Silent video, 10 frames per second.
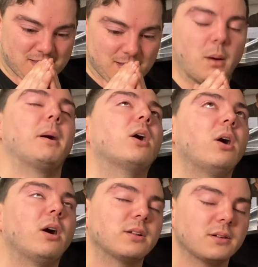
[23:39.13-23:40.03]
Oh my
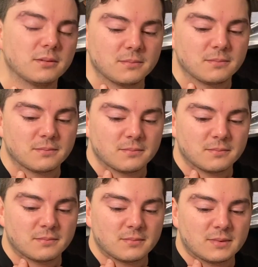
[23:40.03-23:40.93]
god.
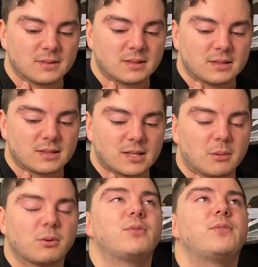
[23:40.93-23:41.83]

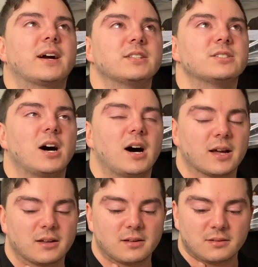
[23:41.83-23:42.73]
I'm gonna fucking die.